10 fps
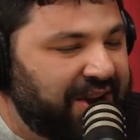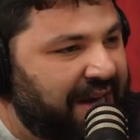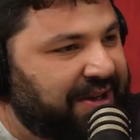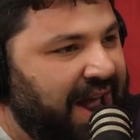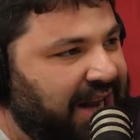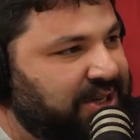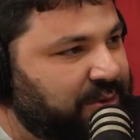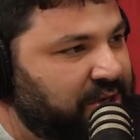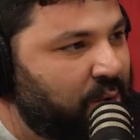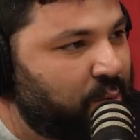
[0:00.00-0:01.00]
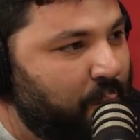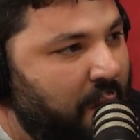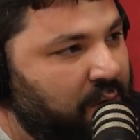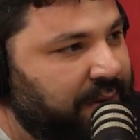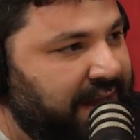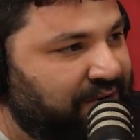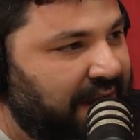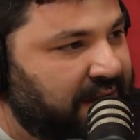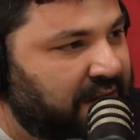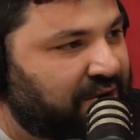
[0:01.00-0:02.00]
You know how the Nazis were so woke when they
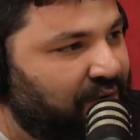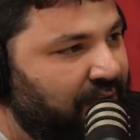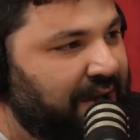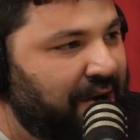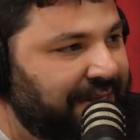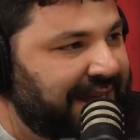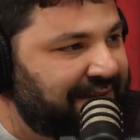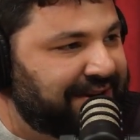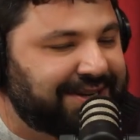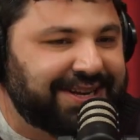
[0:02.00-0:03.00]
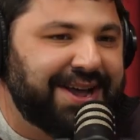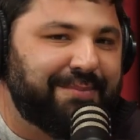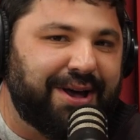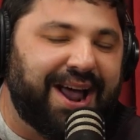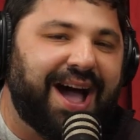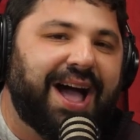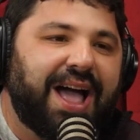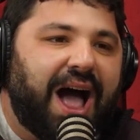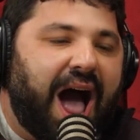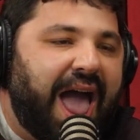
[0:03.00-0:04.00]
tried to destroy all the evidence. But I
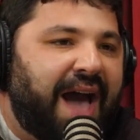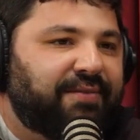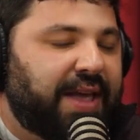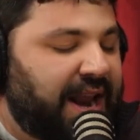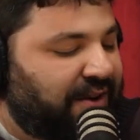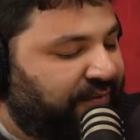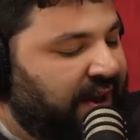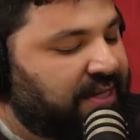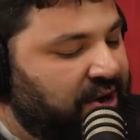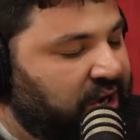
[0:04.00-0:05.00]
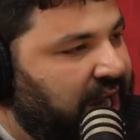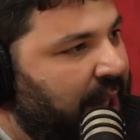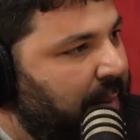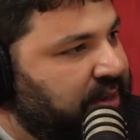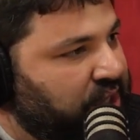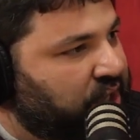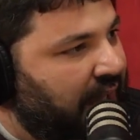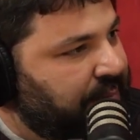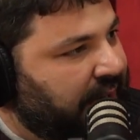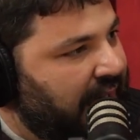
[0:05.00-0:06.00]
have. It is funny though. I'm just
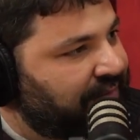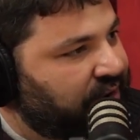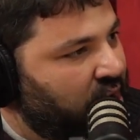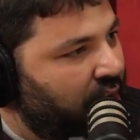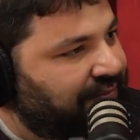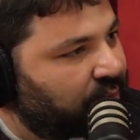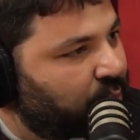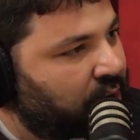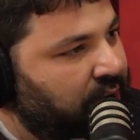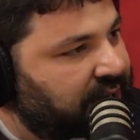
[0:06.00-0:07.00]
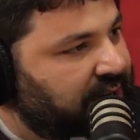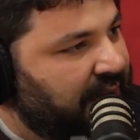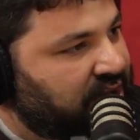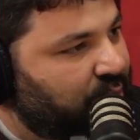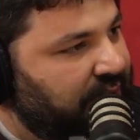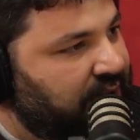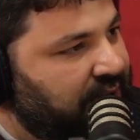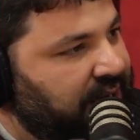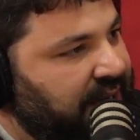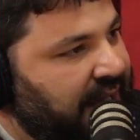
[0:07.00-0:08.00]
typing every awful word into my Twitter
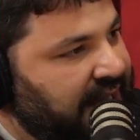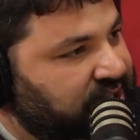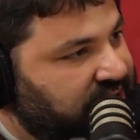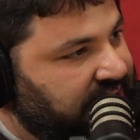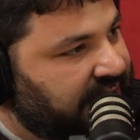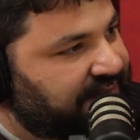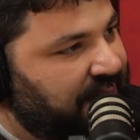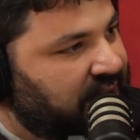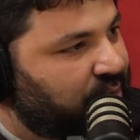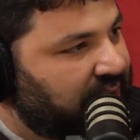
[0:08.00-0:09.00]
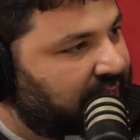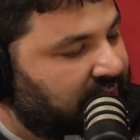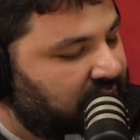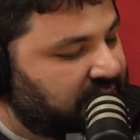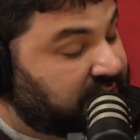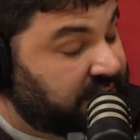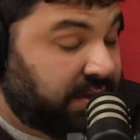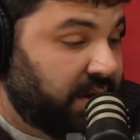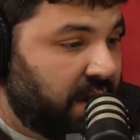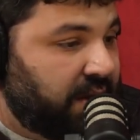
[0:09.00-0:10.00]
and just seeing if my tweet, like
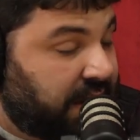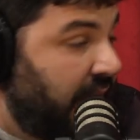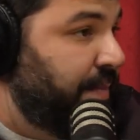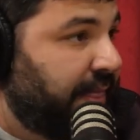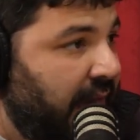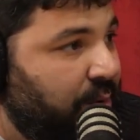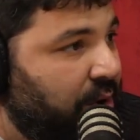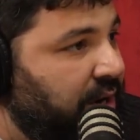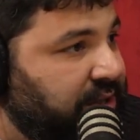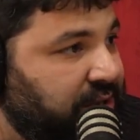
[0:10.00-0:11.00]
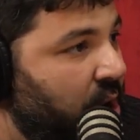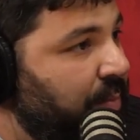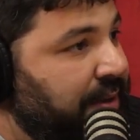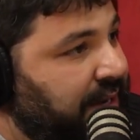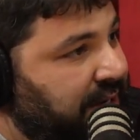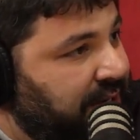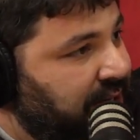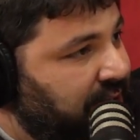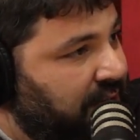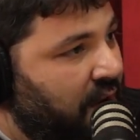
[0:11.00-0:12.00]
you type in the N-word, just hope
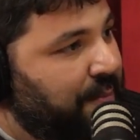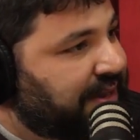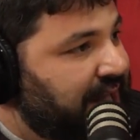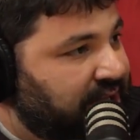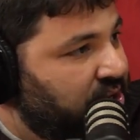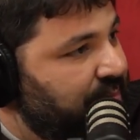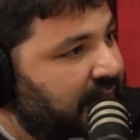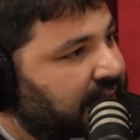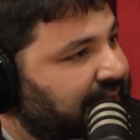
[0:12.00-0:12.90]
it's not too many.